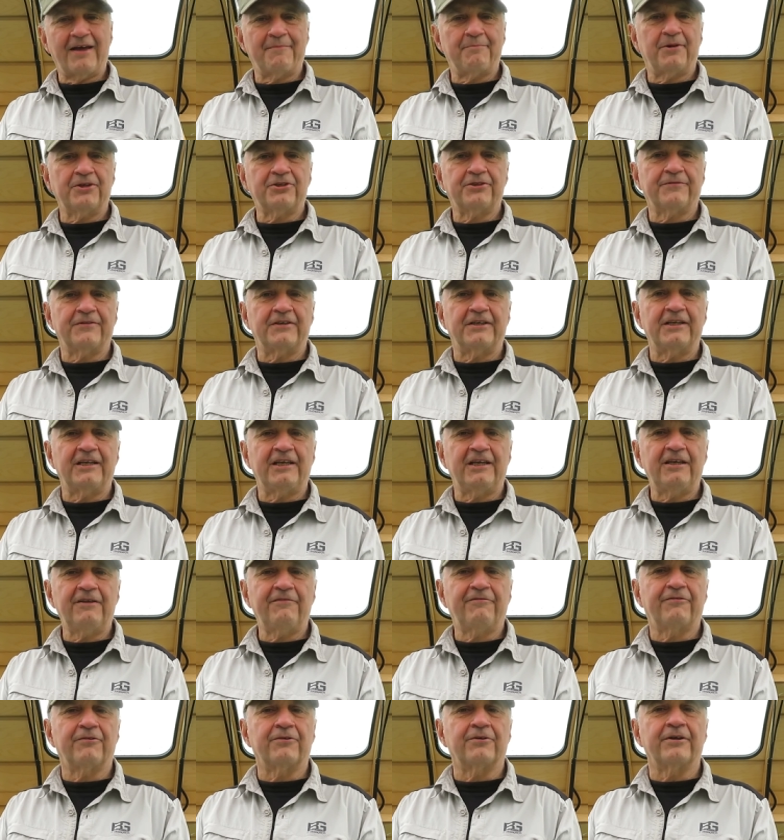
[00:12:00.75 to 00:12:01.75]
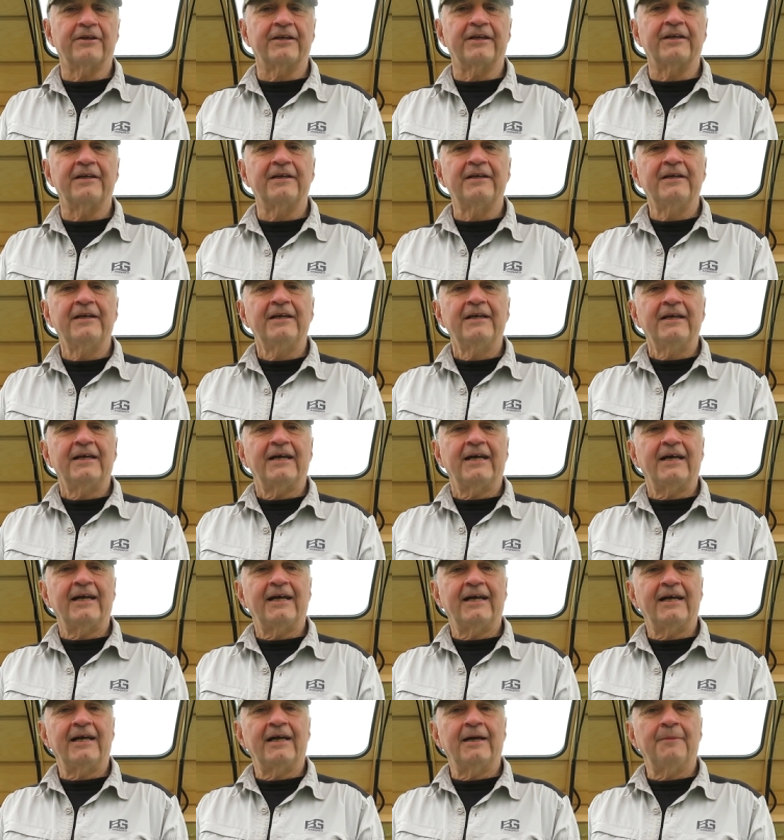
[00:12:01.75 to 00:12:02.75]
have much of a need for it.
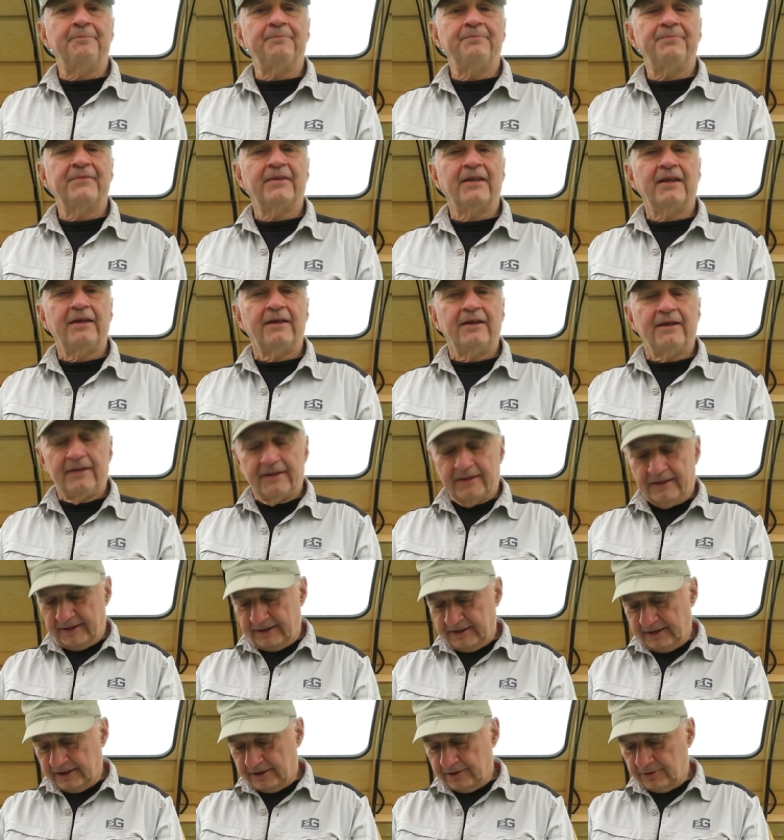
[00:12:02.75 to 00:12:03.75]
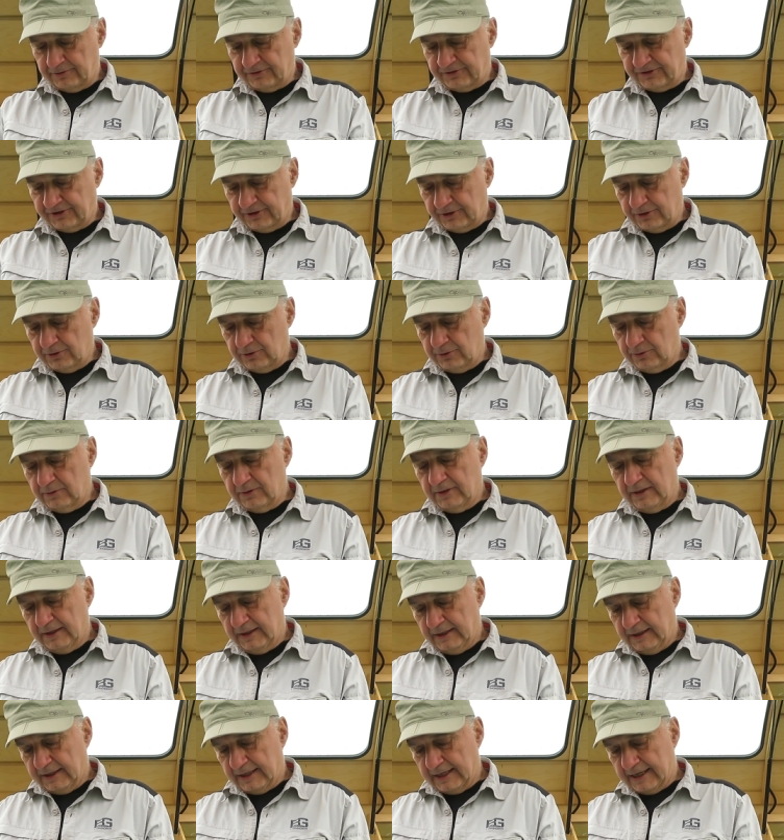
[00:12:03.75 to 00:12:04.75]
Um, you know, so
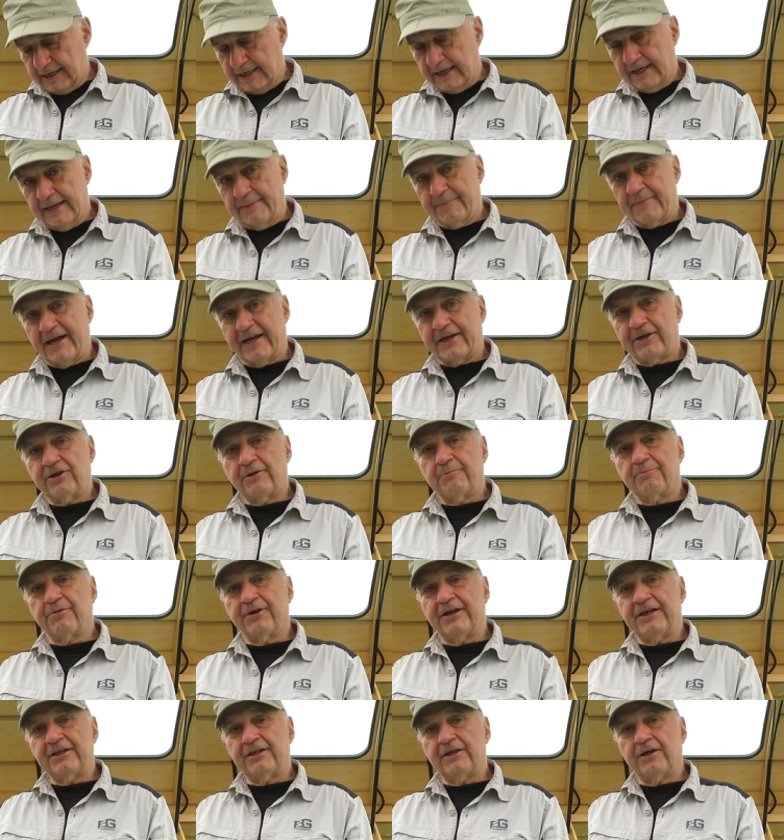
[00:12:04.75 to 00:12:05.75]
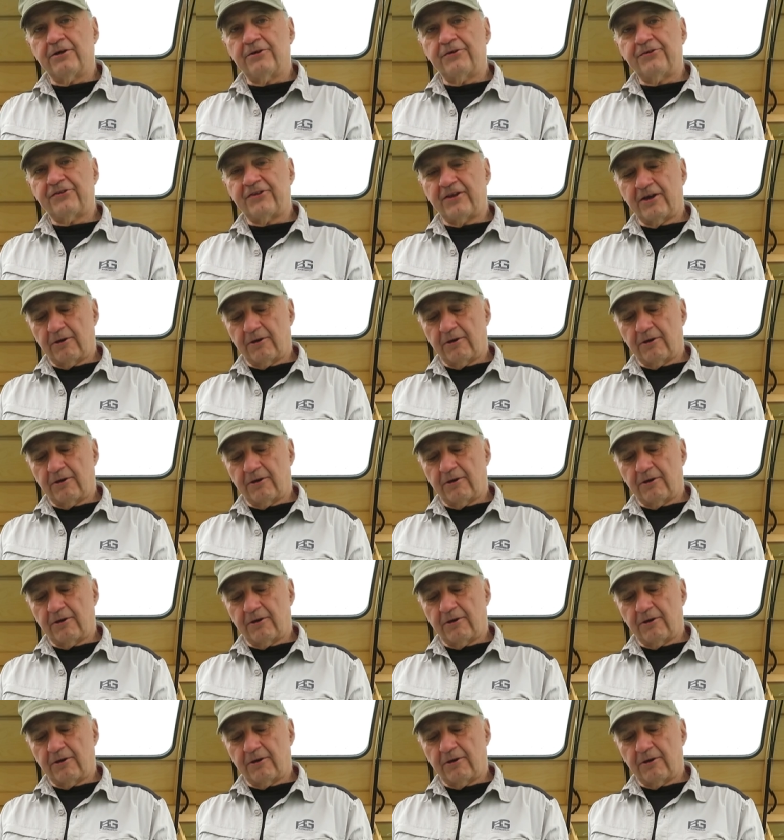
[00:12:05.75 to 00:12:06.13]
um, I could bring those.